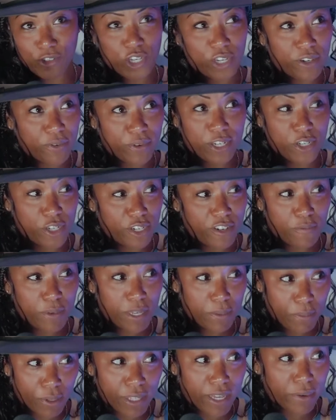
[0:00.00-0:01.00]
generation of
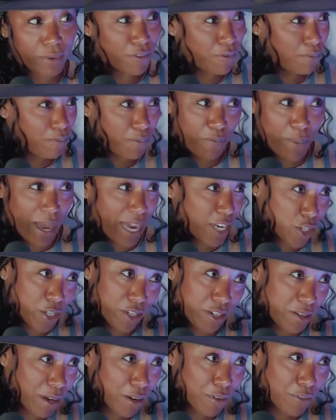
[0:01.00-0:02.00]
people that were
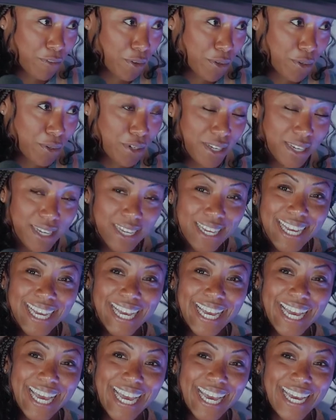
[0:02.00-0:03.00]
passionate about food
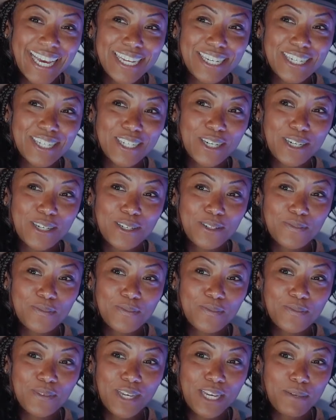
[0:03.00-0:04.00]
and
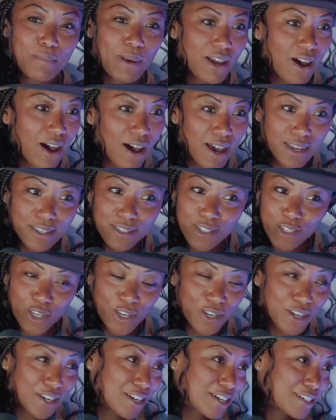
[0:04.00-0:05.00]
um and my aunts
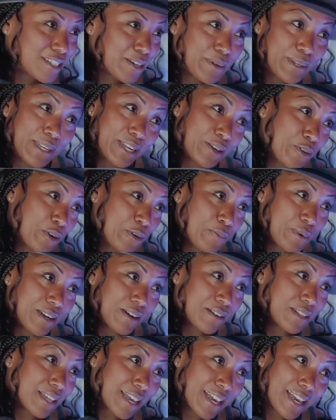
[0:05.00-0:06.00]
cooked i mean i grew up in
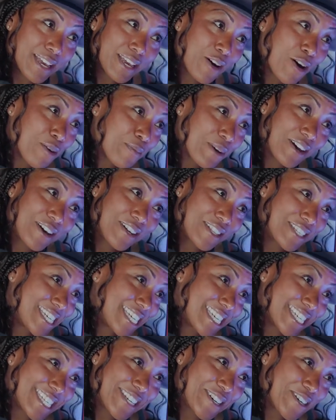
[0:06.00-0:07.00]
la all my
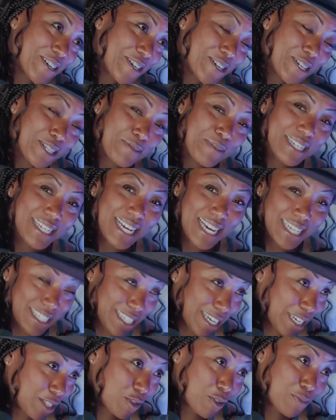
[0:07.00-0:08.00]
aunties cooked my mm-hmm.
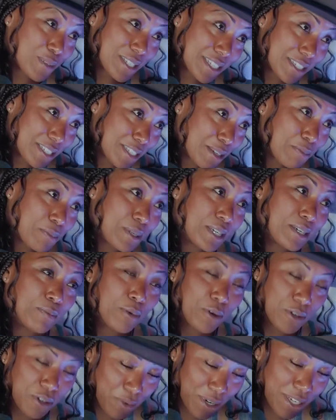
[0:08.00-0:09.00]
dad's side's from mississippi
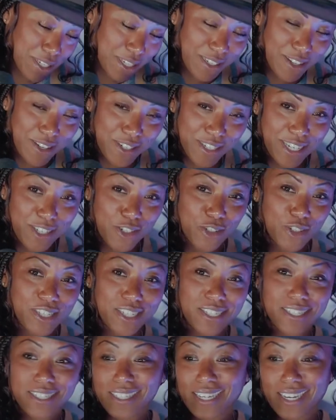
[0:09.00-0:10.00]
born and raised in los
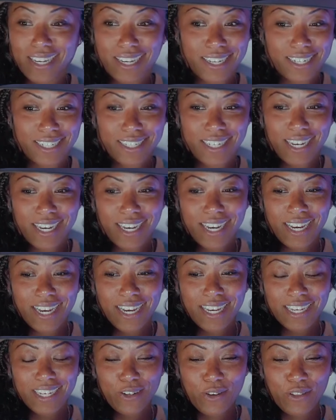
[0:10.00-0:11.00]
angeles and
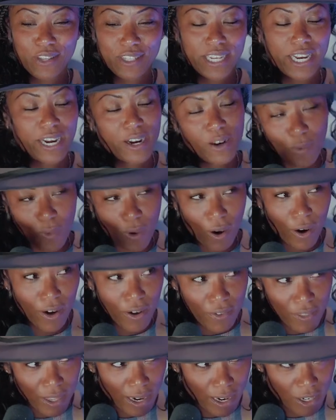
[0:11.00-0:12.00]
you know the
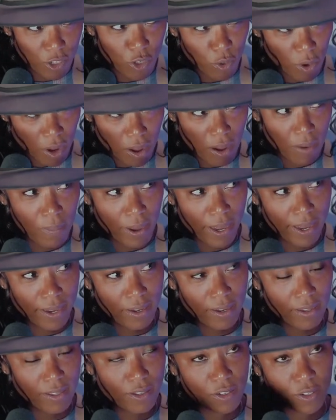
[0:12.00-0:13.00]
terroir that i draw
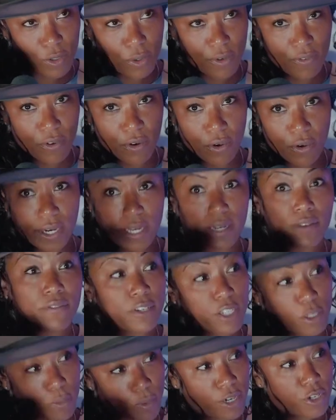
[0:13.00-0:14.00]
my sort of creative
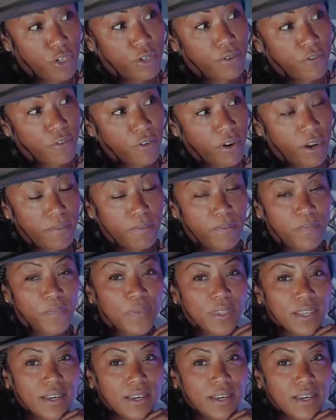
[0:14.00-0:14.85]
expression from